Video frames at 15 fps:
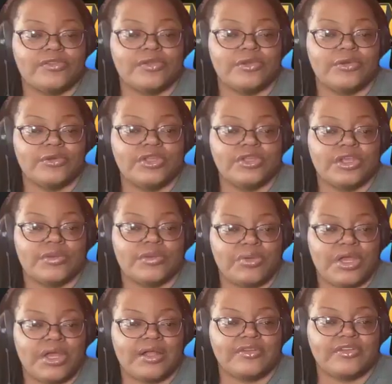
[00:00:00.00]
he knew the
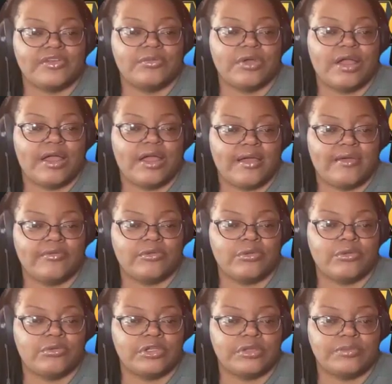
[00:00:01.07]
impact he would have
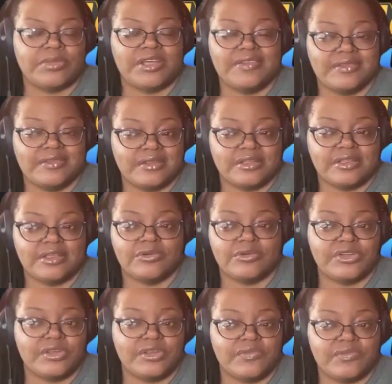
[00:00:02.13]
on basically
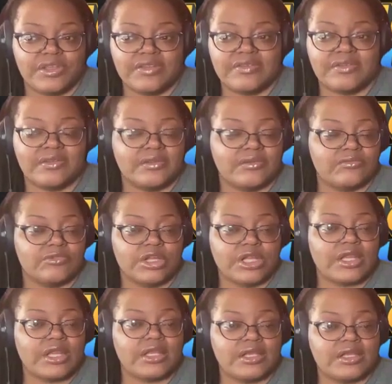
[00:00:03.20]
on defense and
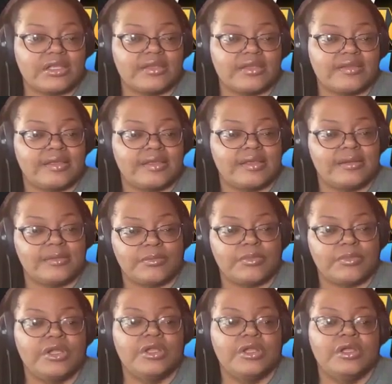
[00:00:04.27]
really leading a
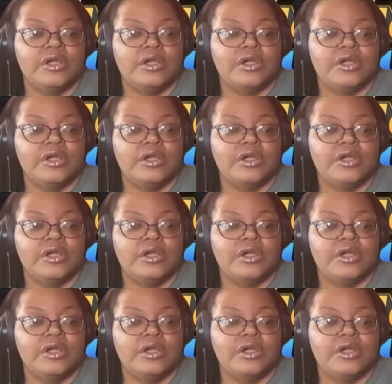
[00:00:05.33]
team,